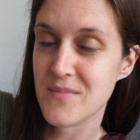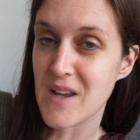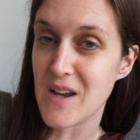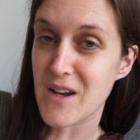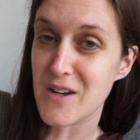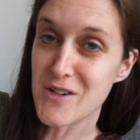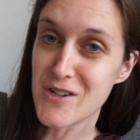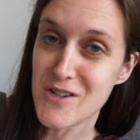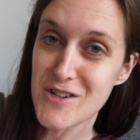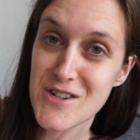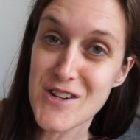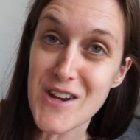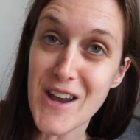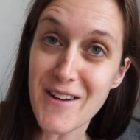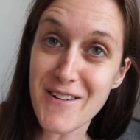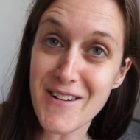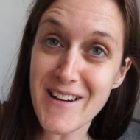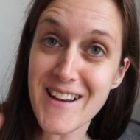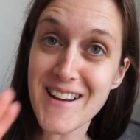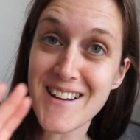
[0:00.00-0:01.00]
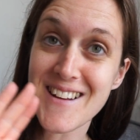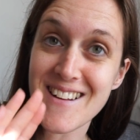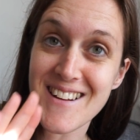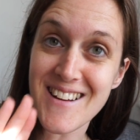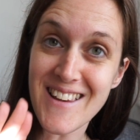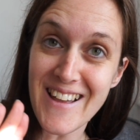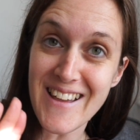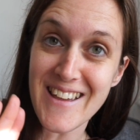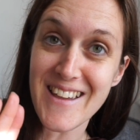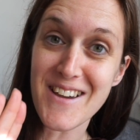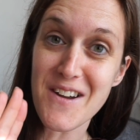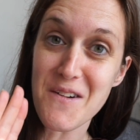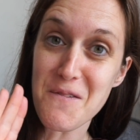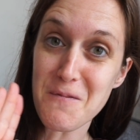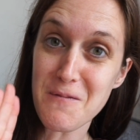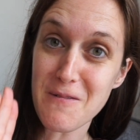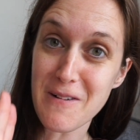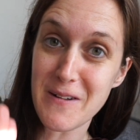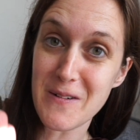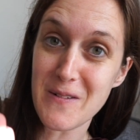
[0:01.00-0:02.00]
I'm just sharing like
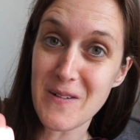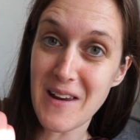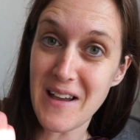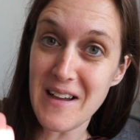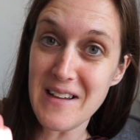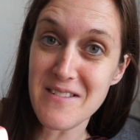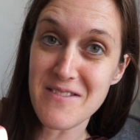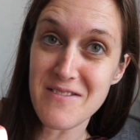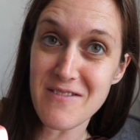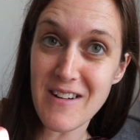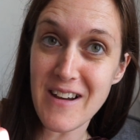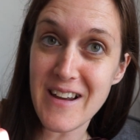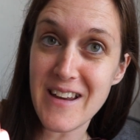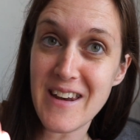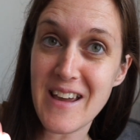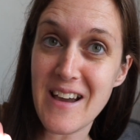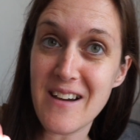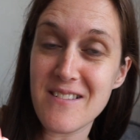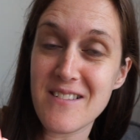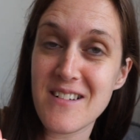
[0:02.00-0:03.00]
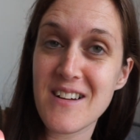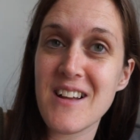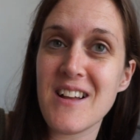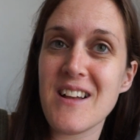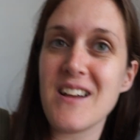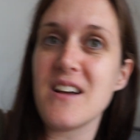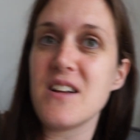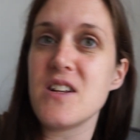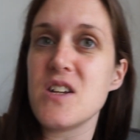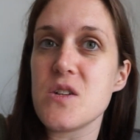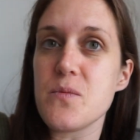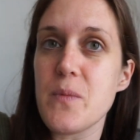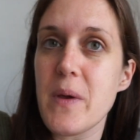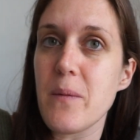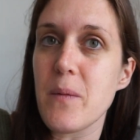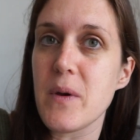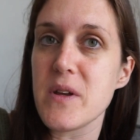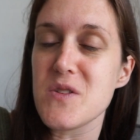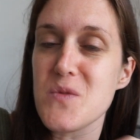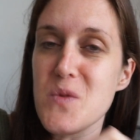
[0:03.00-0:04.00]
real life right now. Just made
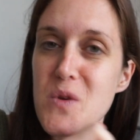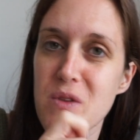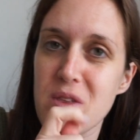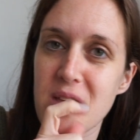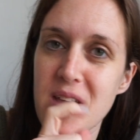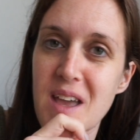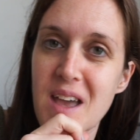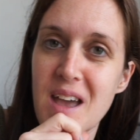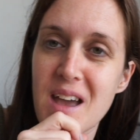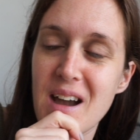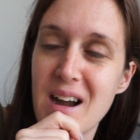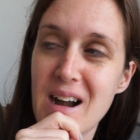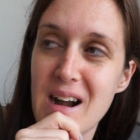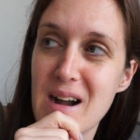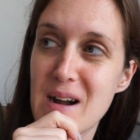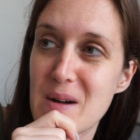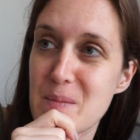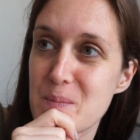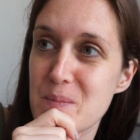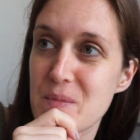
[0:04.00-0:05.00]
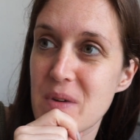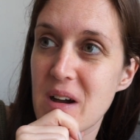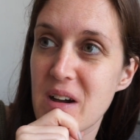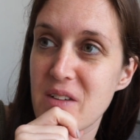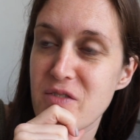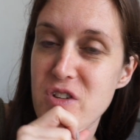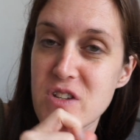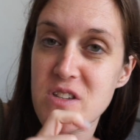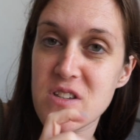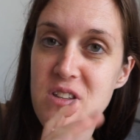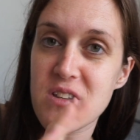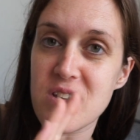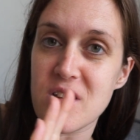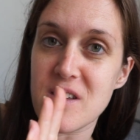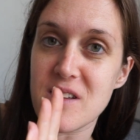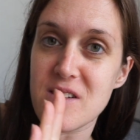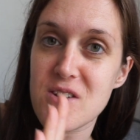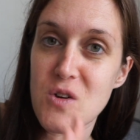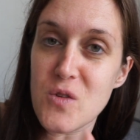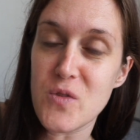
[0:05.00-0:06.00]
my smoothie. I've just
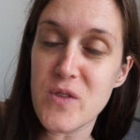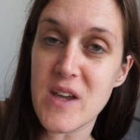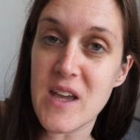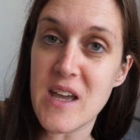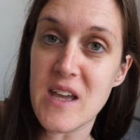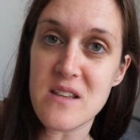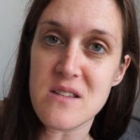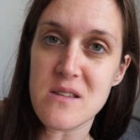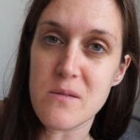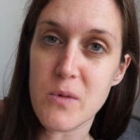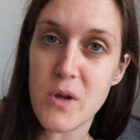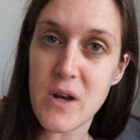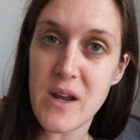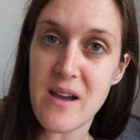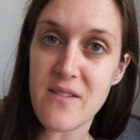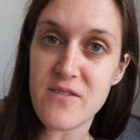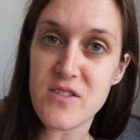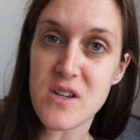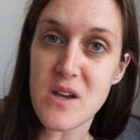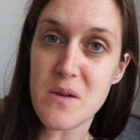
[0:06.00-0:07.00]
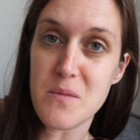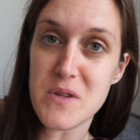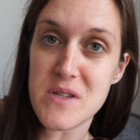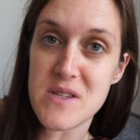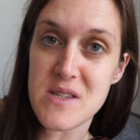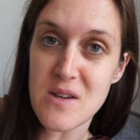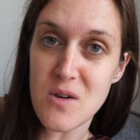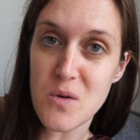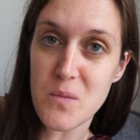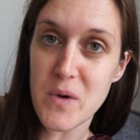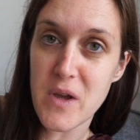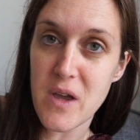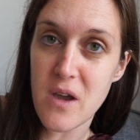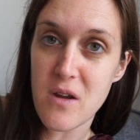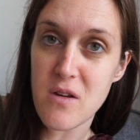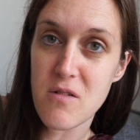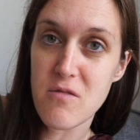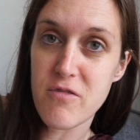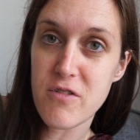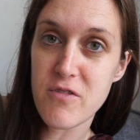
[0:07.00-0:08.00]
told the kids I'm gonna have to come and sit on my
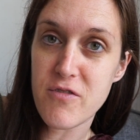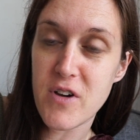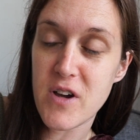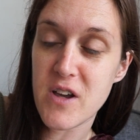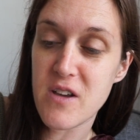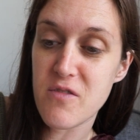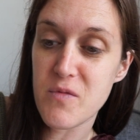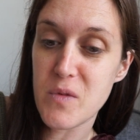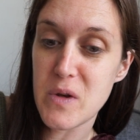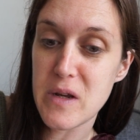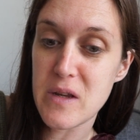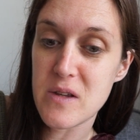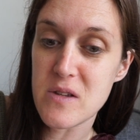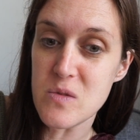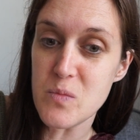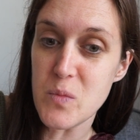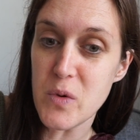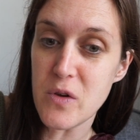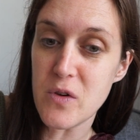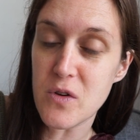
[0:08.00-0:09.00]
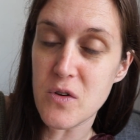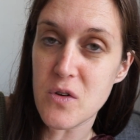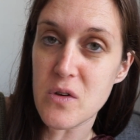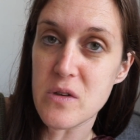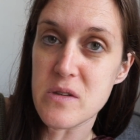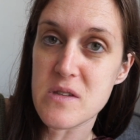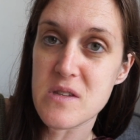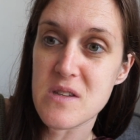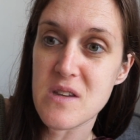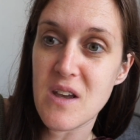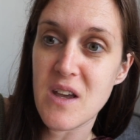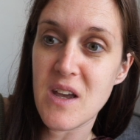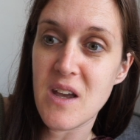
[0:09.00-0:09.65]
own for 5 minutes because